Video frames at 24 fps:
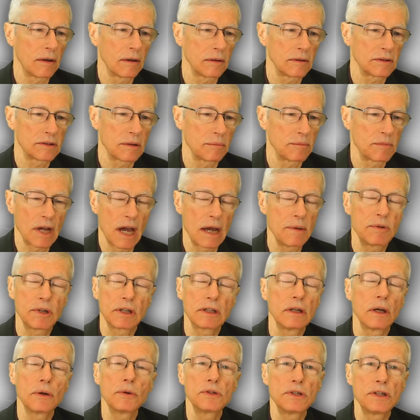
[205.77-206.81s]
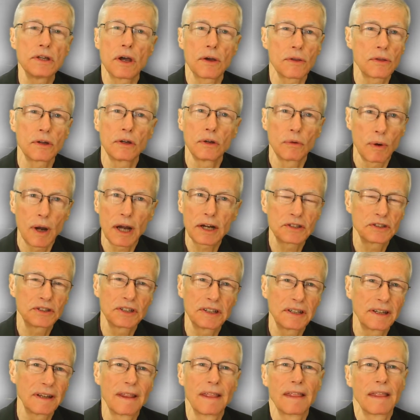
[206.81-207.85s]
Sometimes it goes the other
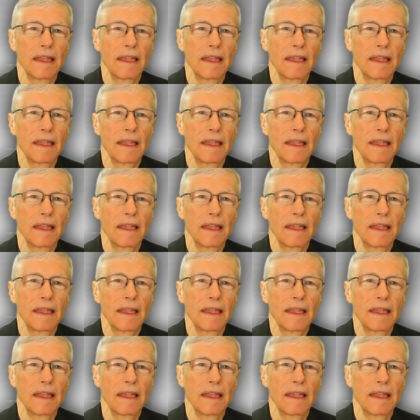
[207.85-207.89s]
direction,